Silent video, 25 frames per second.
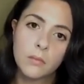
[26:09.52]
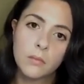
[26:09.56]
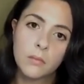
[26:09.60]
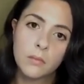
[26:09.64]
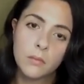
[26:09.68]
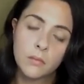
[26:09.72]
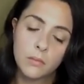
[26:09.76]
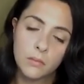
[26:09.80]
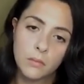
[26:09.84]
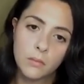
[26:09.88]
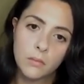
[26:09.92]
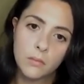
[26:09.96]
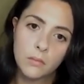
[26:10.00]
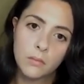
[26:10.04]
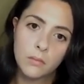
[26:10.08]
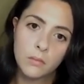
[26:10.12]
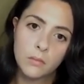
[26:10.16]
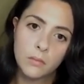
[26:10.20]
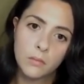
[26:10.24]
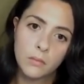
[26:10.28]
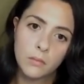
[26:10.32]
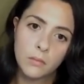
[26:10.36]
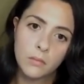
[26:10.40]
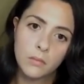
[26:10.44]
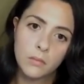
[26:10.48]

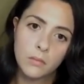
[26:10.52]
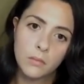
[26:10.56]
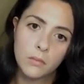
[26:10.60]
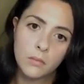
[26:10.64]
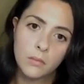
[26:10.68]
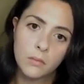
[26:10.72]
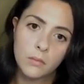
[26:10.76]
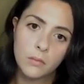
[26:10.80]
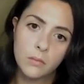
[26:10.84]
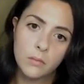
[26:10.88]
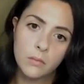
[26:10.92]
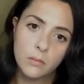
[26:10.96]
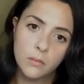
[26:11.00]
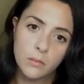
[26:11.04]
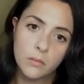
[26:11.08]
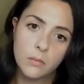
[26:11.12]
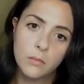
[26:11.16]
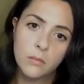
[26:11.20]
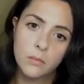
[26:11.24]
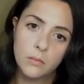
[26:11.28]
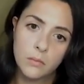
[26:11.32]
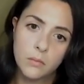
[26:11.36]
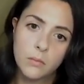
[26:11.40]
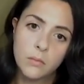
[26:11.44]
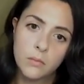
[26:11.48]

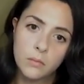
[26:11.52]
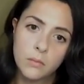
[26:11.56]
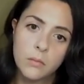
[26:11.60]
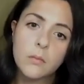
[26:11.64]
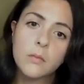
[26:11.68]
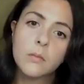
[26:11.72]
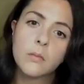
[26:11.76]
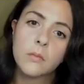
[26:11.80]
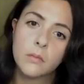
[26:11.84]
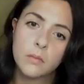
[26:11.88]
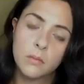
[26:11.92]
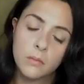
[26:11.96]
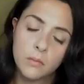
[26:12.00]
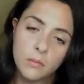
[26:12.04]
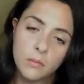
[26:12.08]
The person shown says nothing.